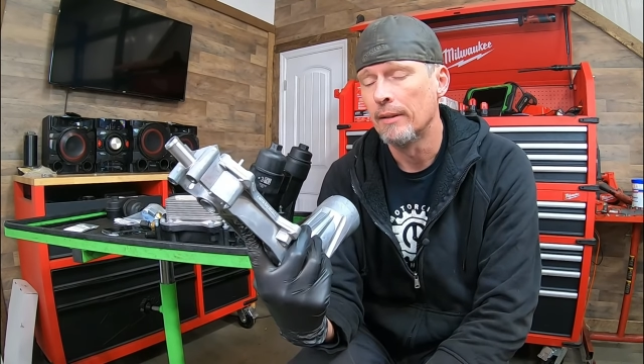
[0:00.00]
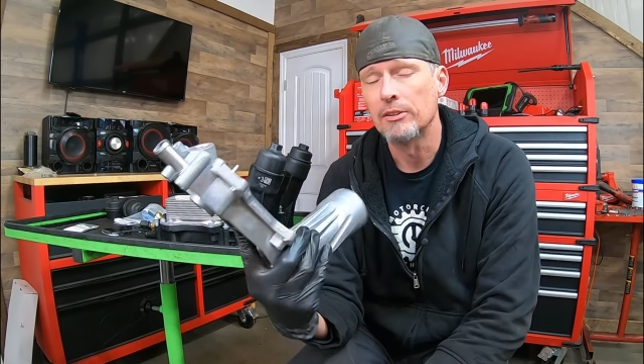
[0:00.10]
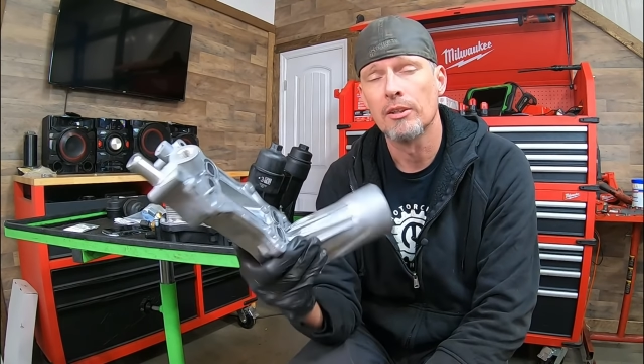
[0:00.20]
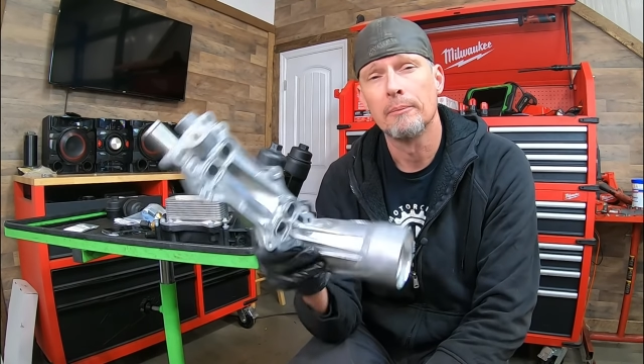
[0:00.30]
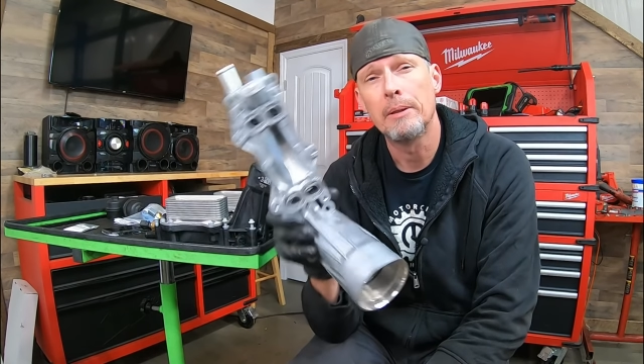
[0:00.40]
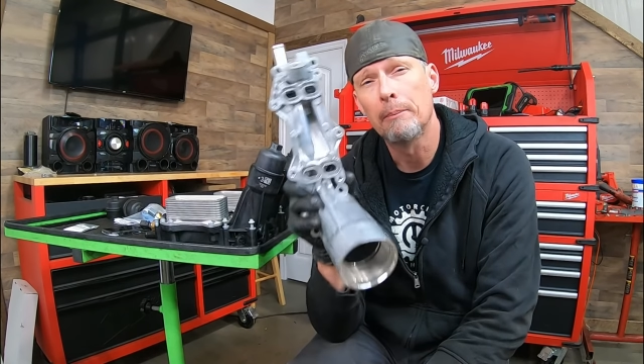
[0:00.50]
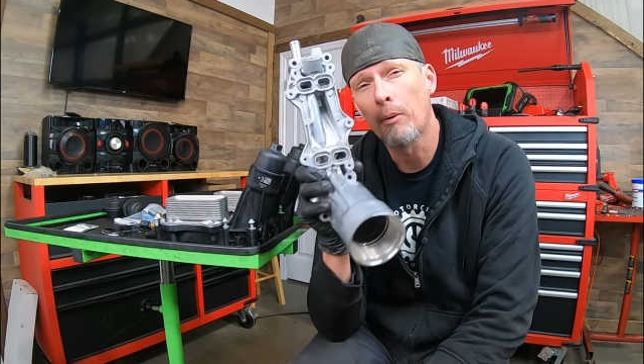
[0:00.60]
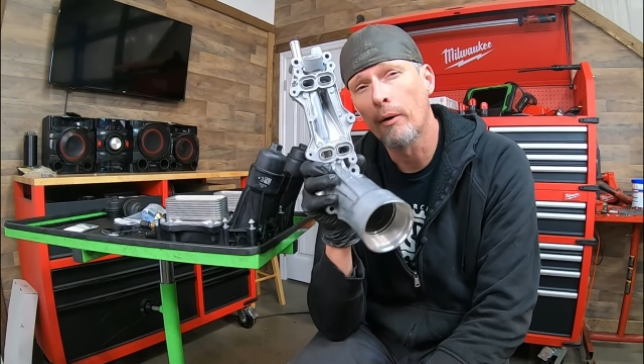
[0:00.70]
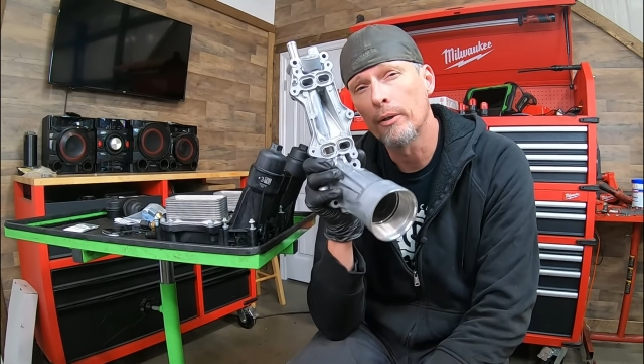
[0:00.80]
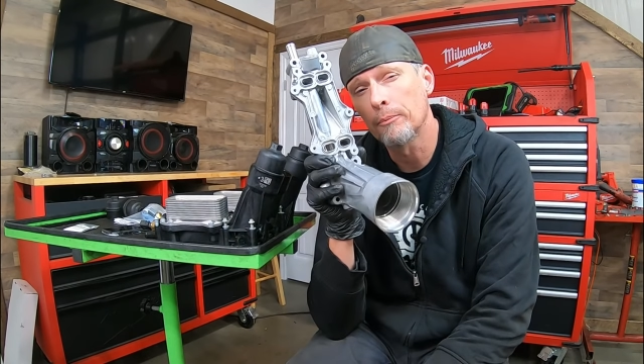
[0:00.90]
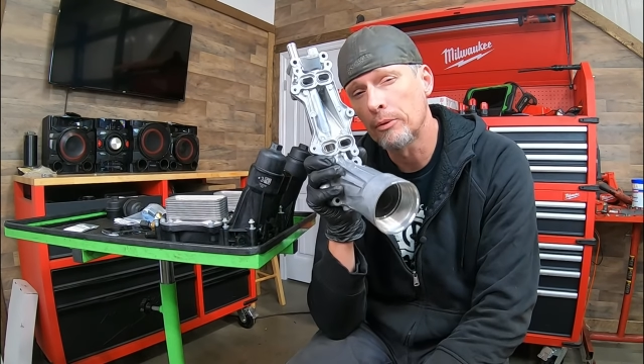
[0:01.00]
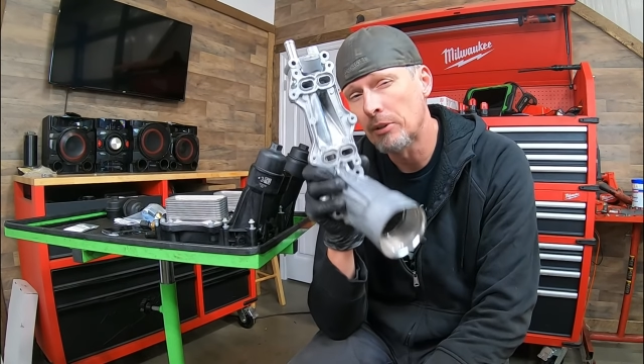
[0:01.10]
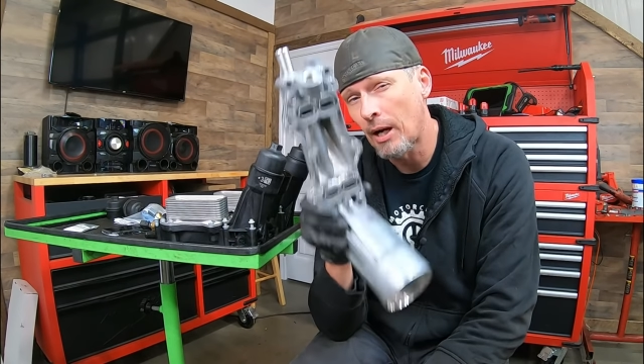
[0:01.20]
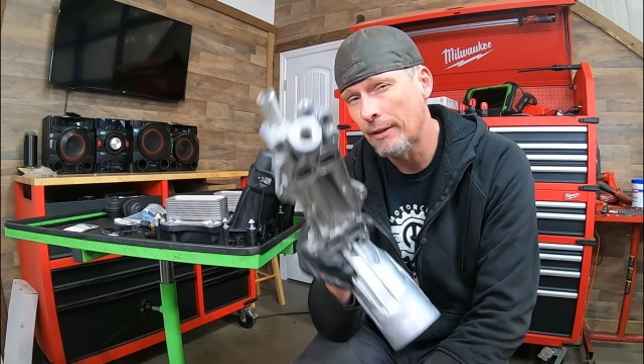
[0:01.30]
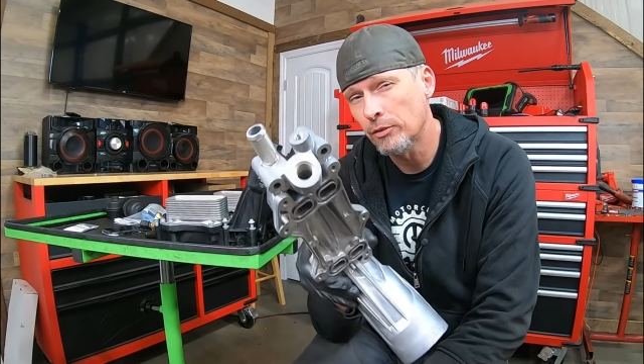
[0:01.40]
That's going to be the part number
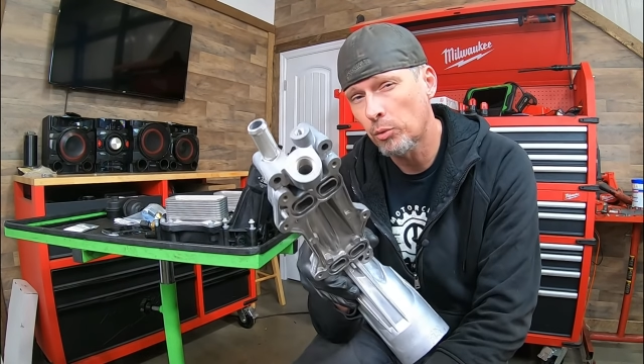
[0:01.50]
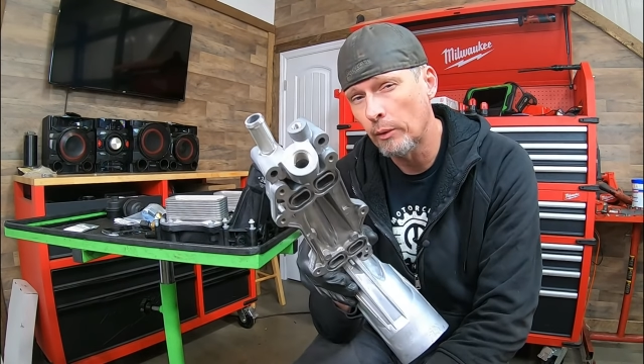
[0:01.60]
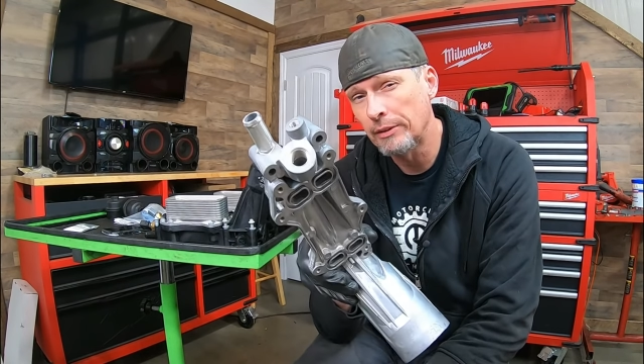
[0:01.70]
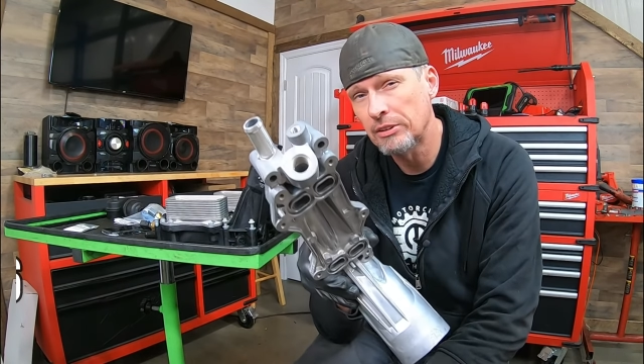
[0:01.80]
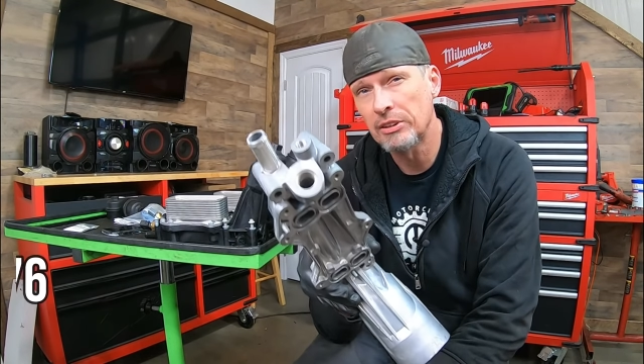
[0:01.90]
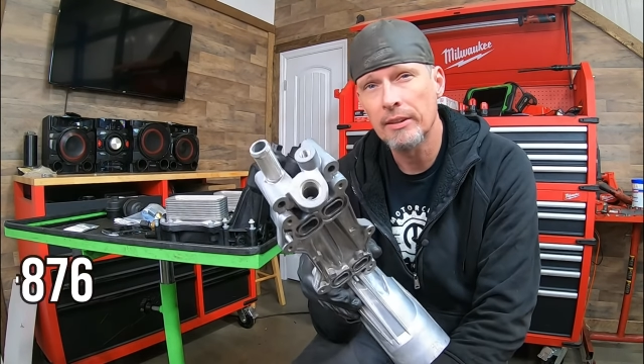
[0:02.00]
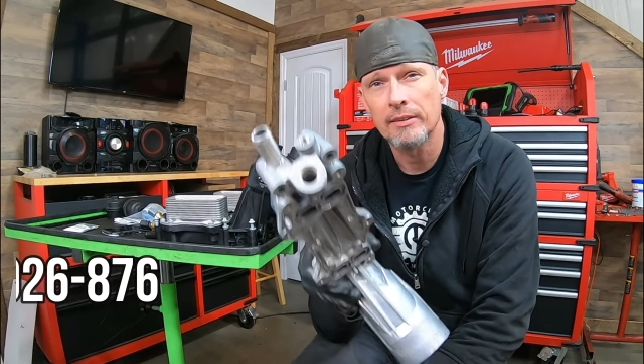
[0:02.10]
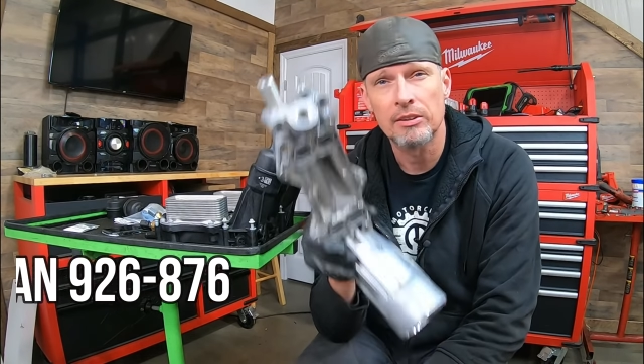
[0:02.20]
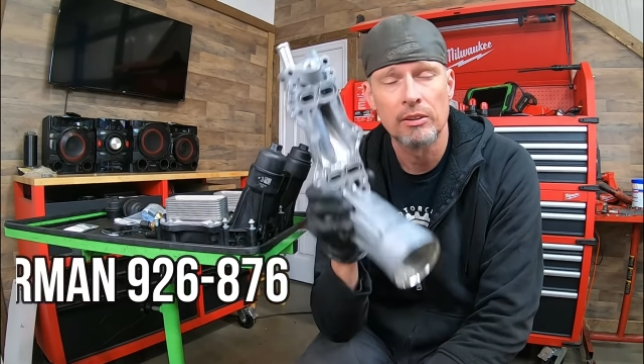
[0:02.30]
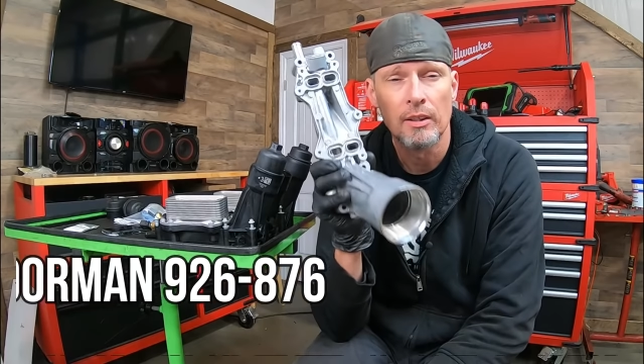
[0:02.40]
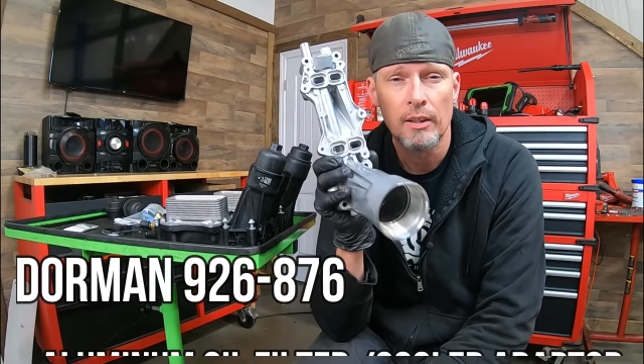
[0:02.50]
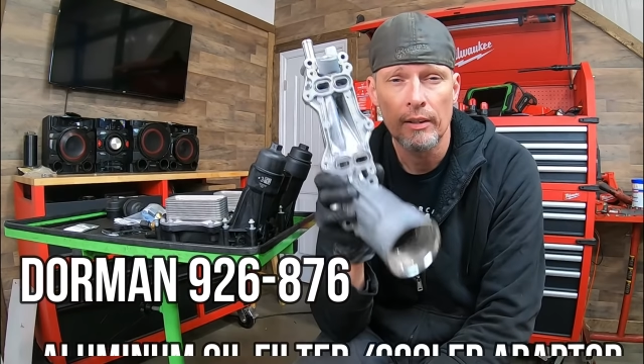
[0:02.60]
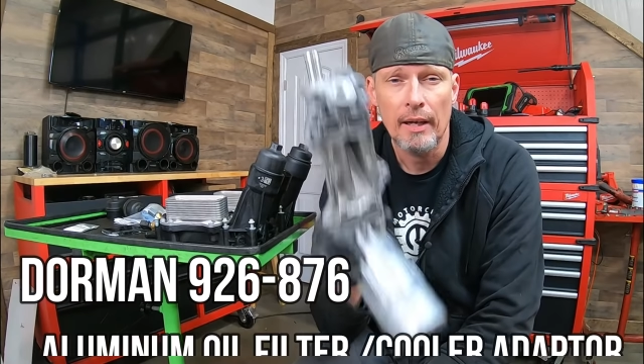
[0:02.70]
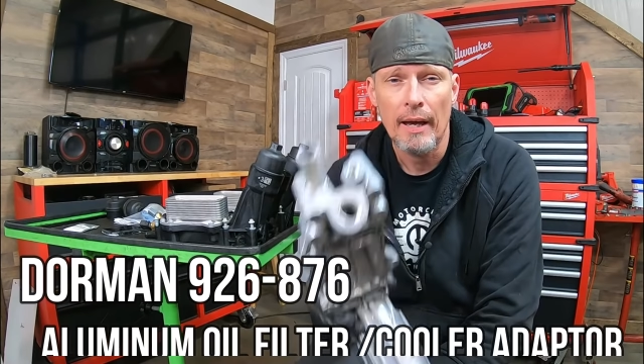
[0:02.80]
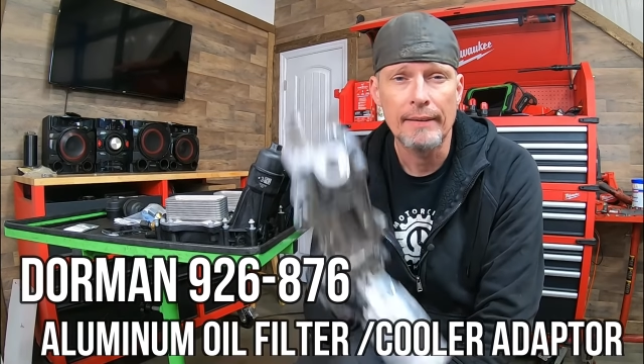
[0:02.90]
926,
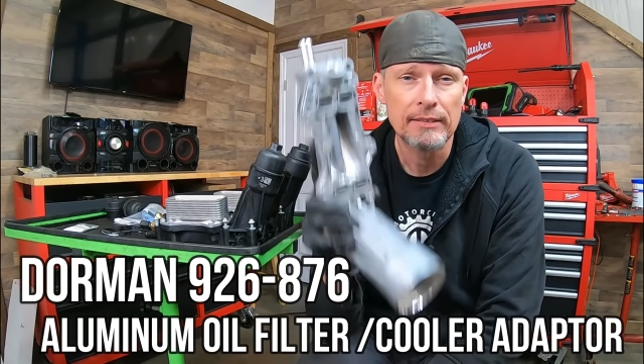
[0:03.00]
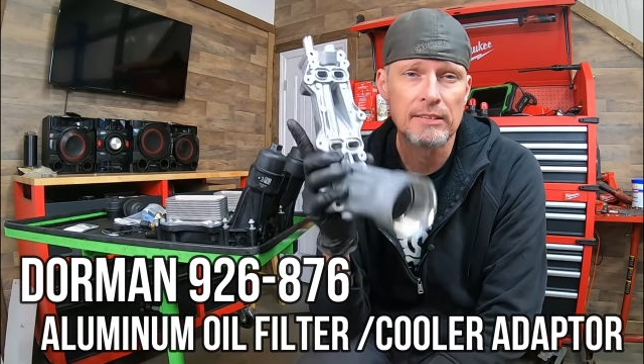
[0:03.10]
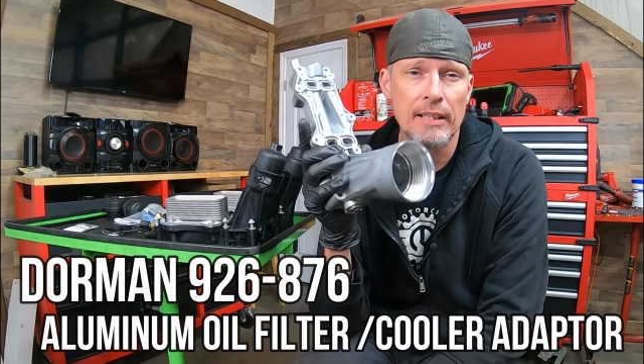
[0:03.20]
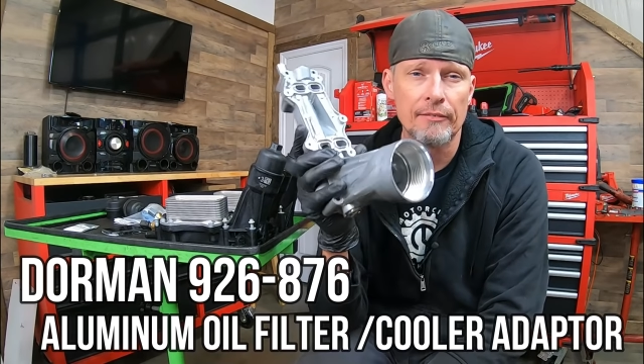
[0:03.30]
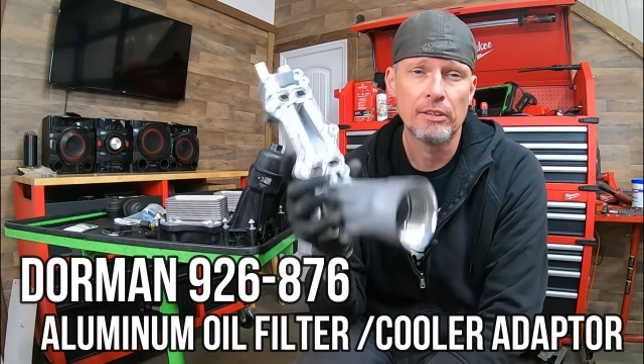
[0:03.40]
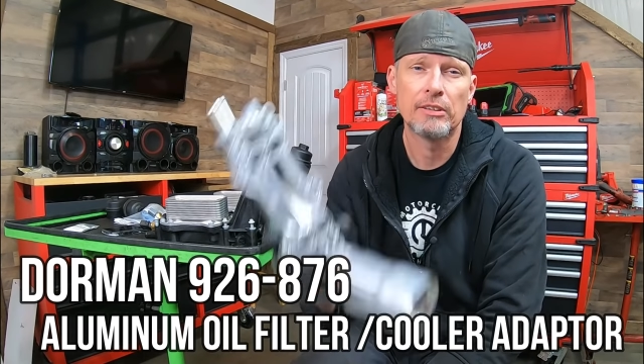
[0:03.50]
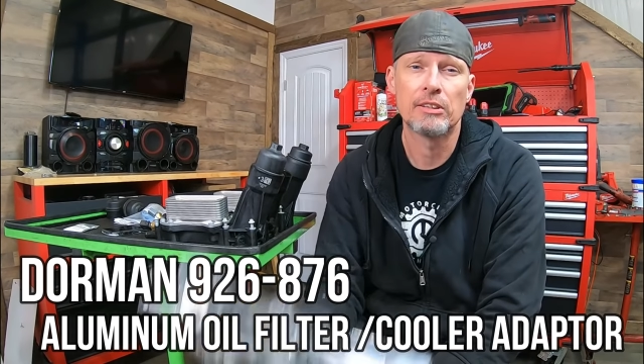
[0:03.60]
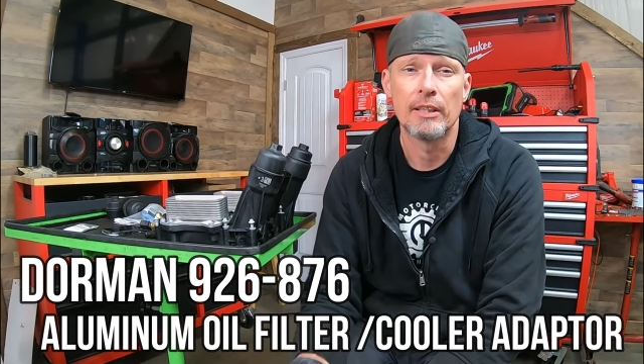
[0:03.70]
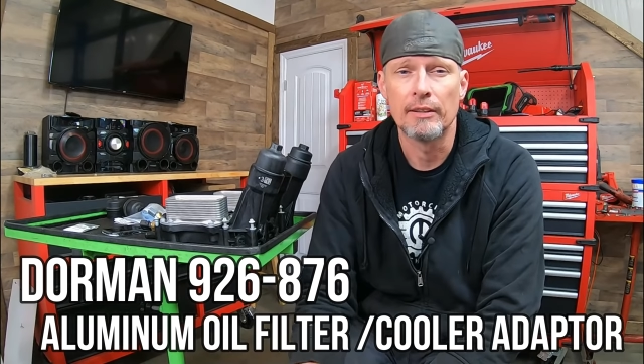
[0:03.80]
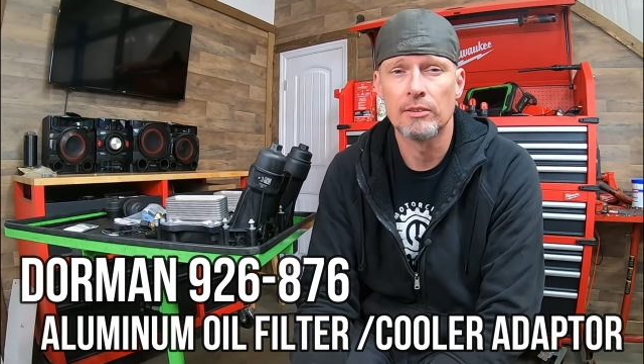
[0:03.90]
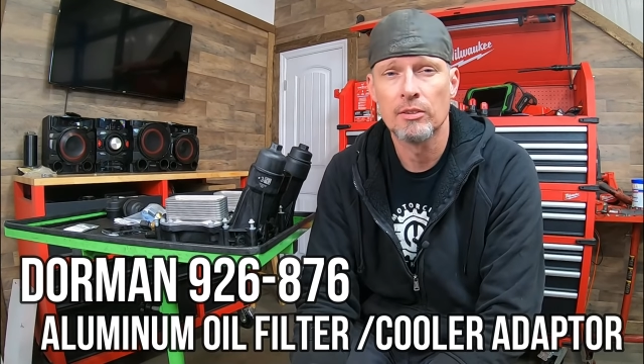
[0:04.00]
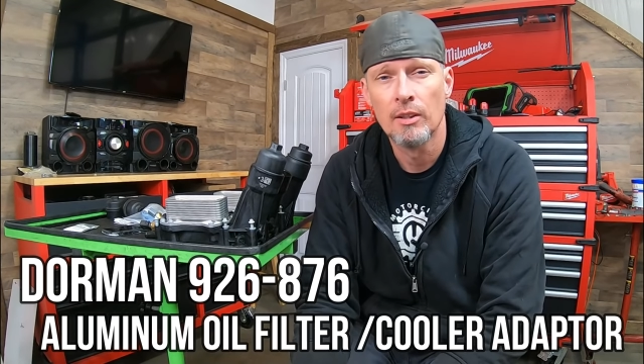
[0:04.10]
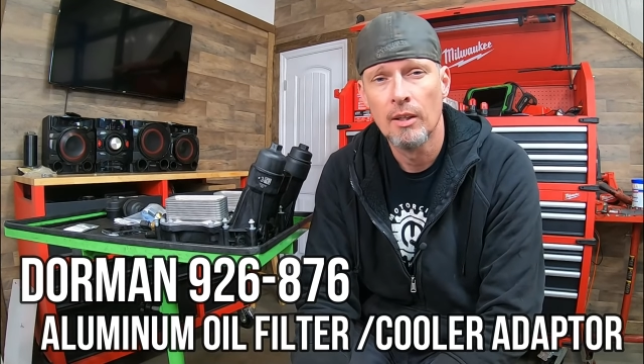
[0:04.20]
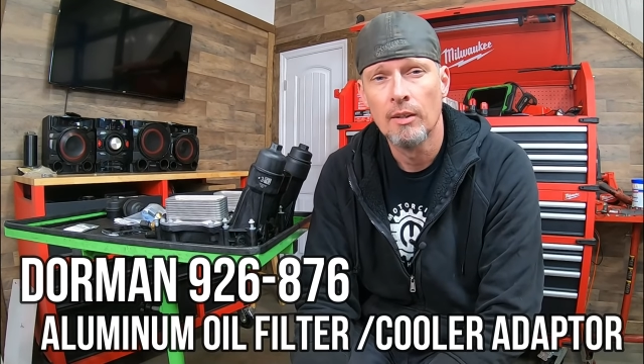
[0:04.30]
876.